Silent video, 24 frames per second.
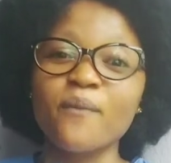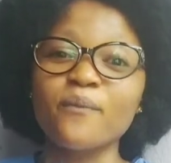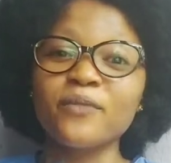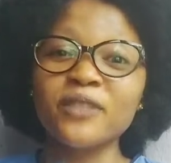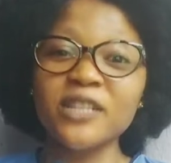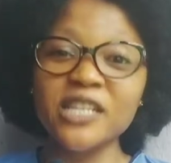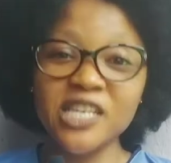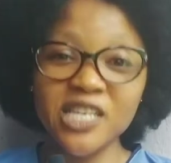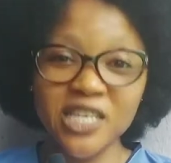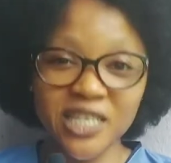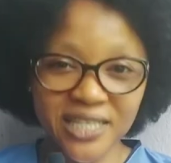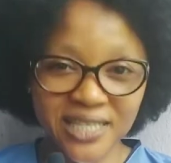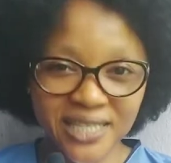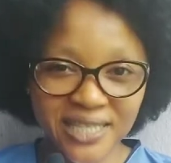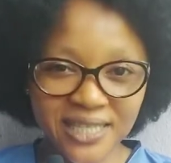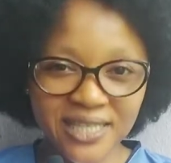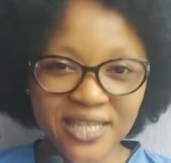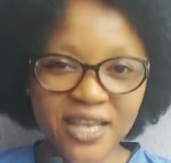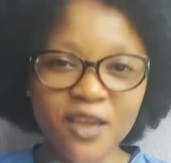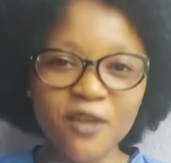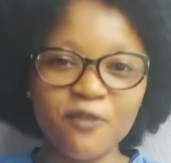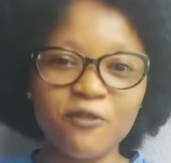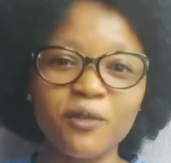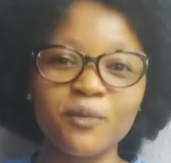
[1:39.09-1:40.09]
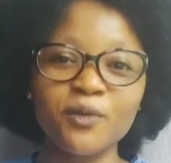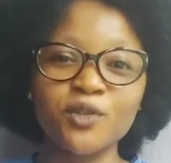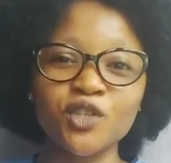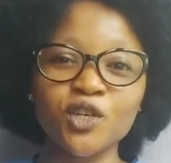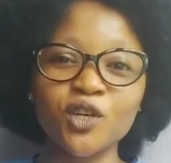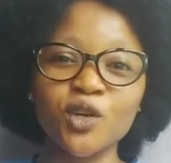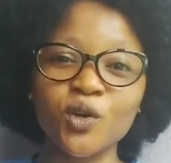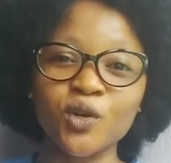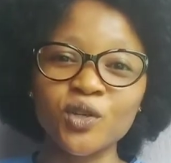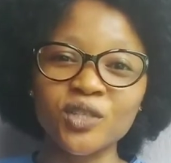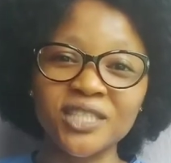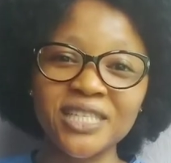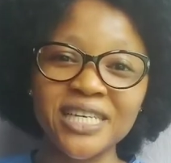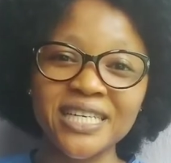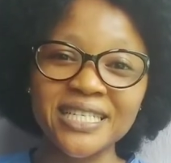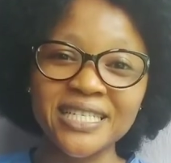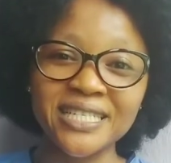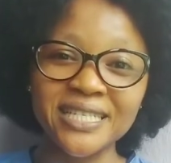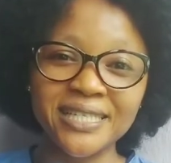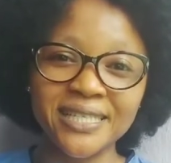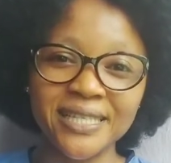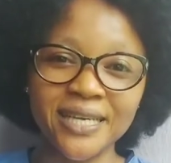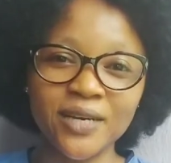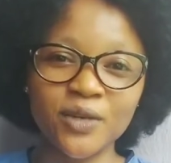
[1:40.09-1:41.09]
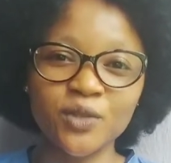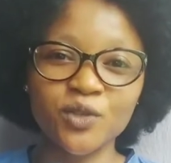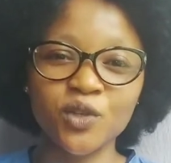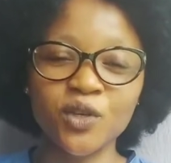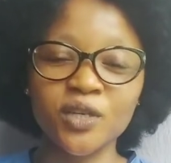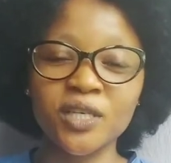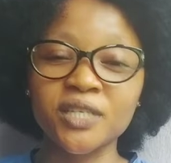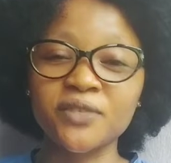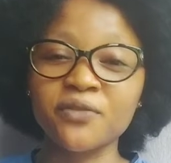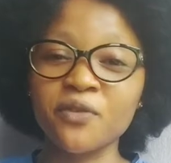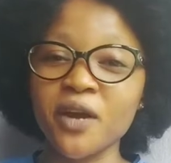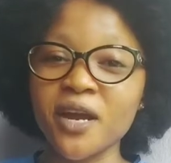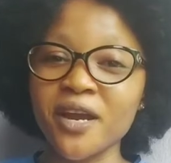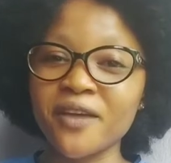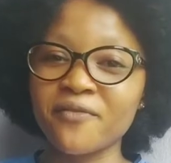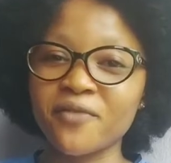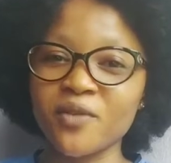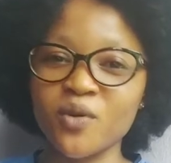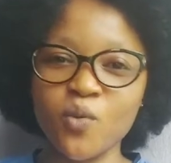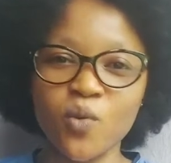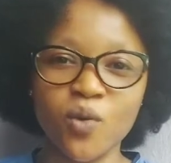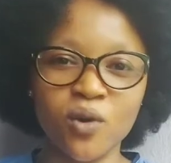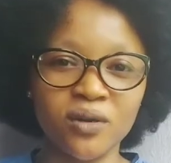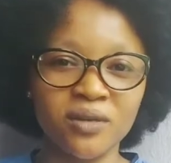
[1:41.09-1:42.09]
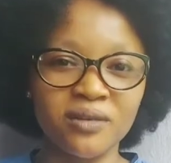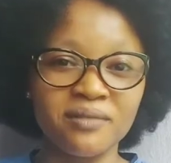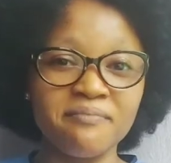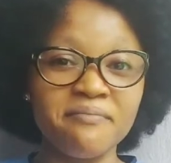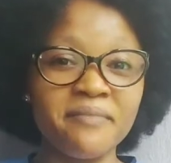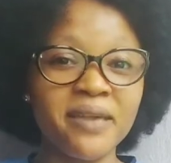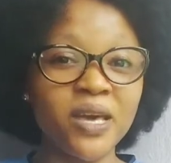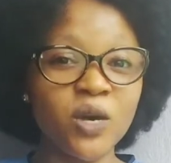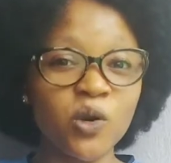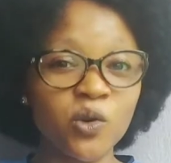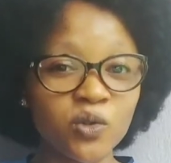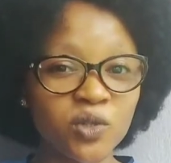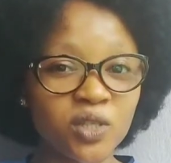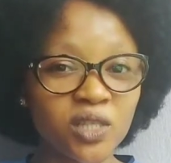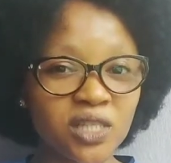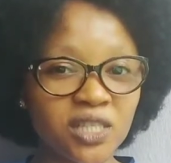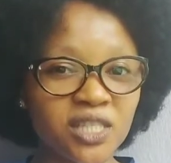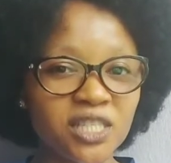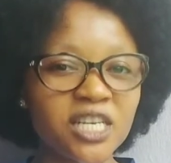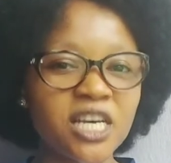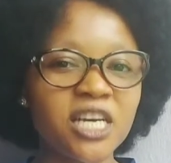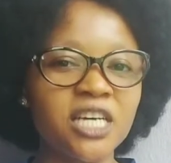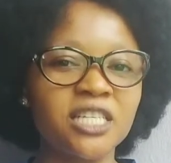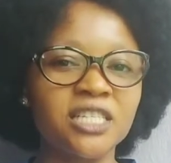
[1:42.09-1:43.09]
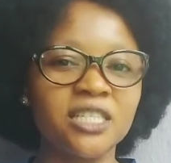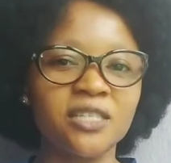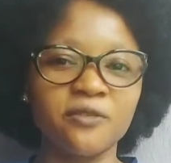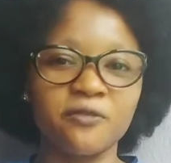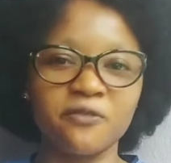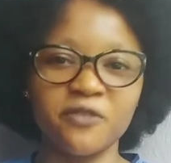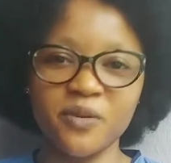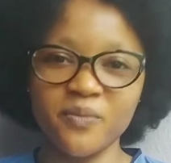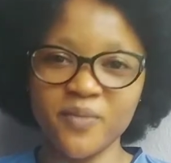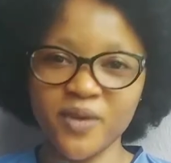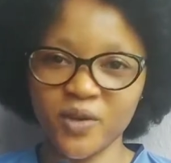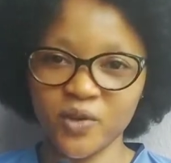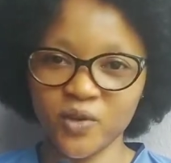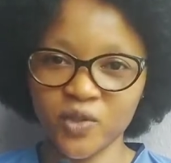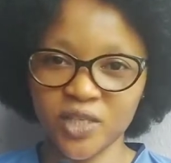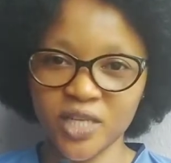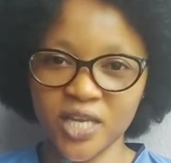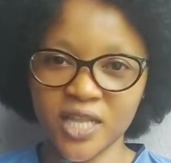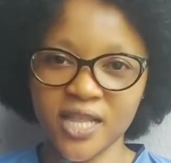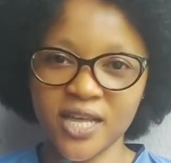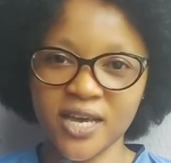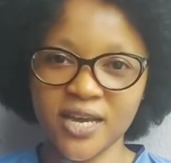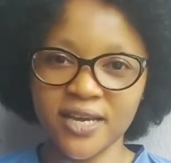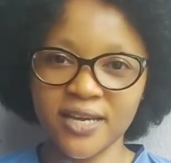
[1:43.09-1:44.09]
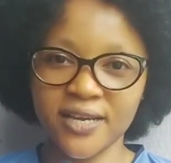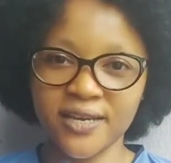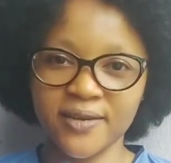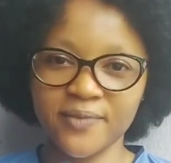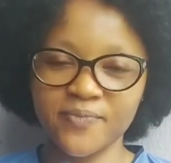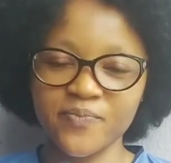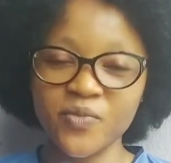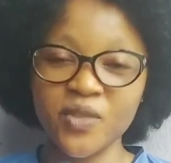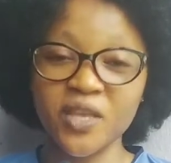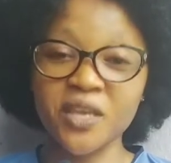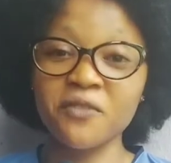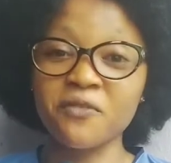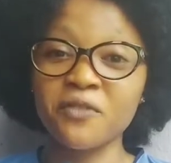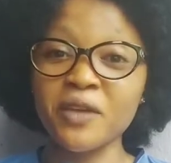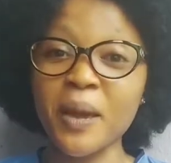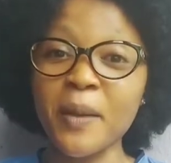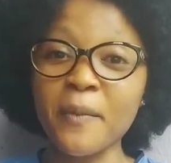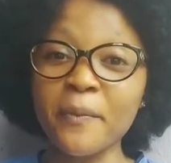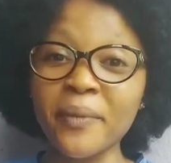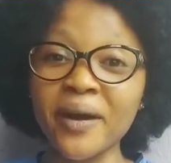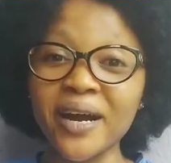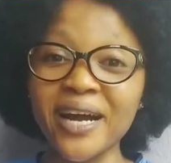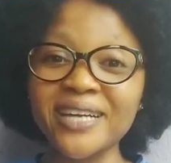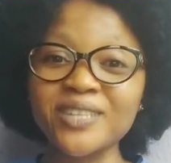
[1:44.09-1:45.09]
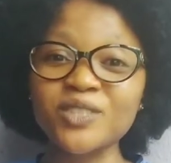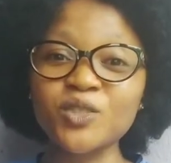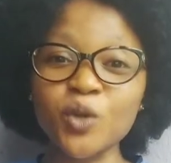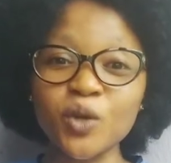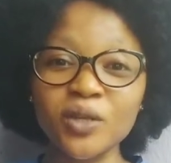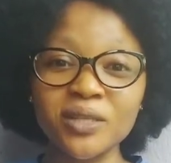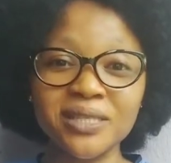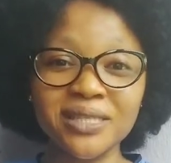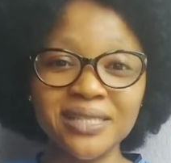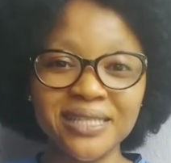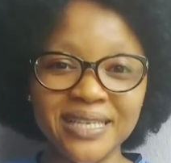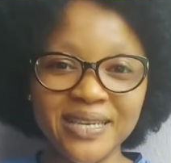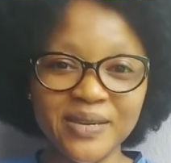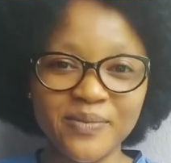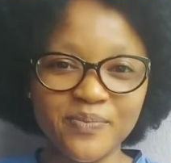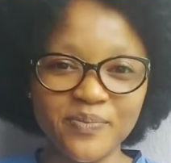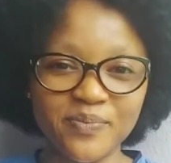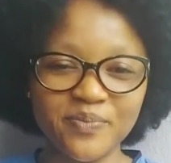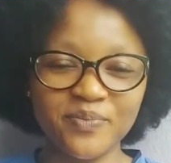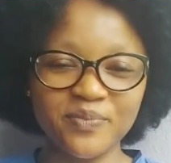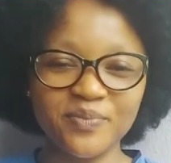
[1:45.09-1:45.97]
Please, the information contained in this health talk is for everyone, males and females alike. If you're a man, don't skip.